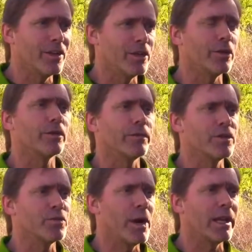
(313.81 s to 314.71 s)
You look
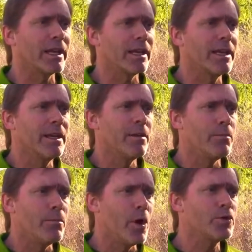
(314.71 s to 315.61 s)
for swelling.
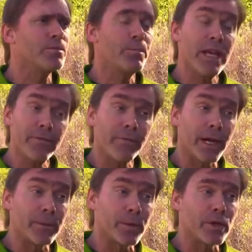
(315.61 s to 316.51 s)
Most pit
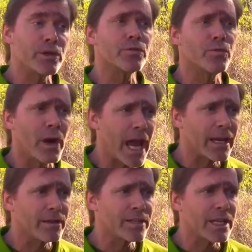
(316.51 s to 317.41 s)
vipers,
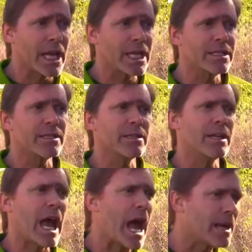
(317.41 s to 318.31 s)
rattlesnakes,
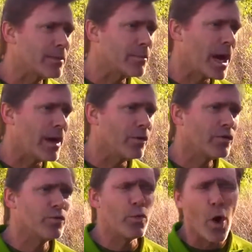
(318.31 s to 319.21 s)
cottonmouths,